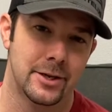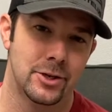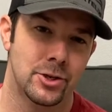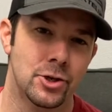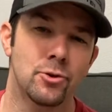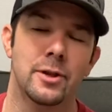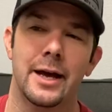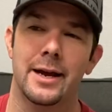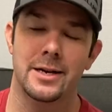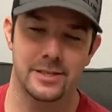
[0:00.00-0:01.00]
you let
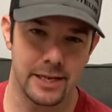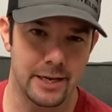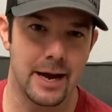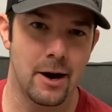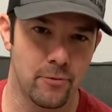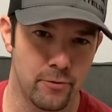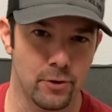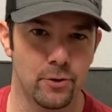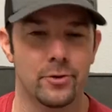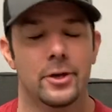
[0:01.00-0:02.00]
us eat our
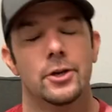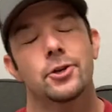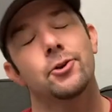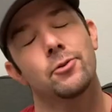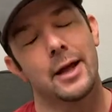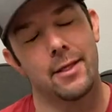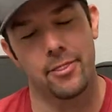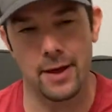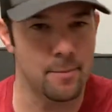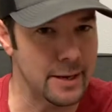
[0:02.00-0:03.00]
food, you let
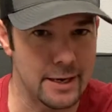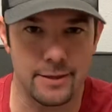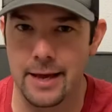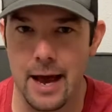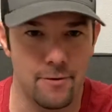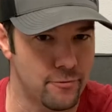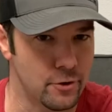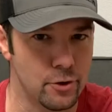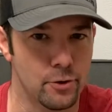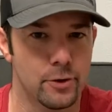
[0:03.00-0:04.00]
them eat that
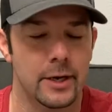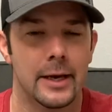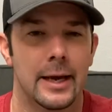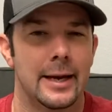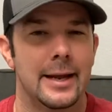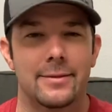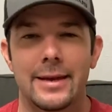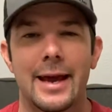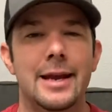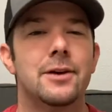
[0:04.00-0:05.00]
food, and at the
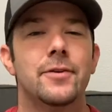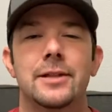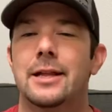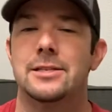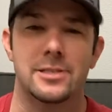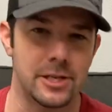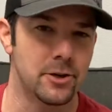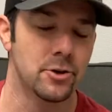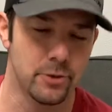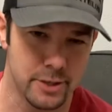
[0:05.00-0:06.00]
end of it, let's see
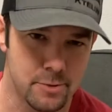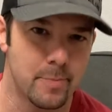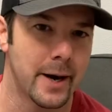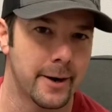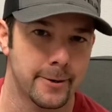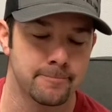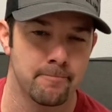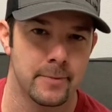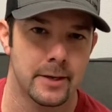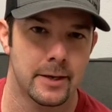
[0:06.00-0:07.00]
who is better.
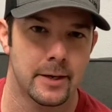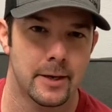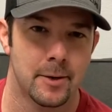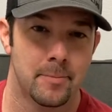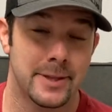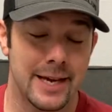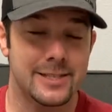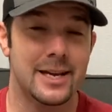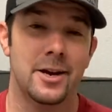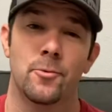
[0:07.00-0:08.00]
But that's
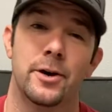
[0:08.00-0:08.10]
kind of where